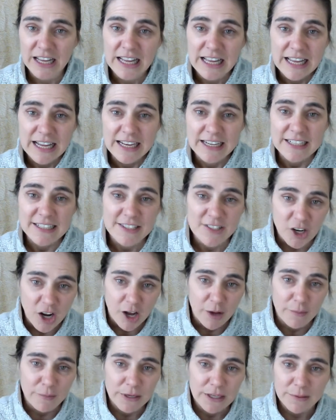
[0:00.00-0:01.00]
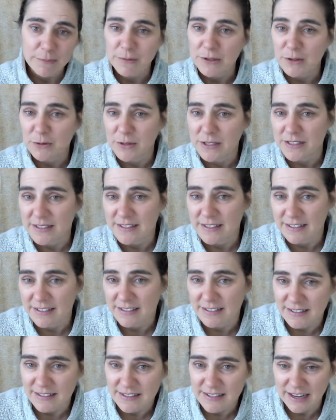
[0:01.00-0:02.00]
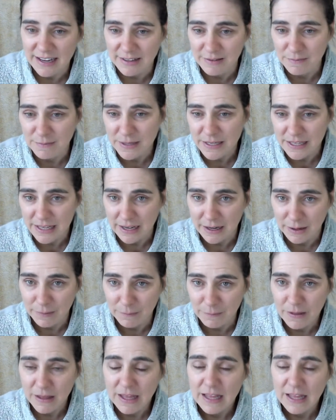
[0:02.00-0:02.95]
and it's dominant between 6 and 10 p.m.